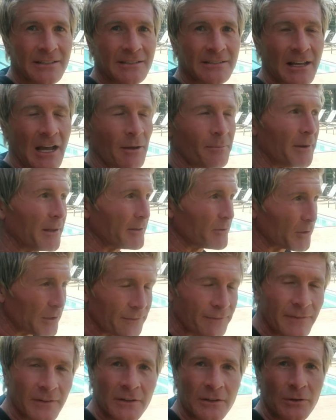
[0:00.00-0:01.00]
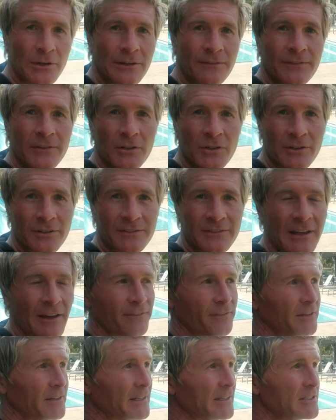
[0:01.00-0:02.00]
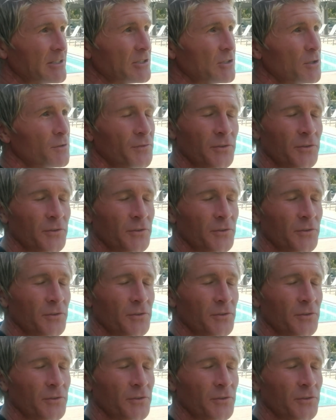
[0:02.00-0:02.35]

This guy, Ben Greenfield, is definitely into.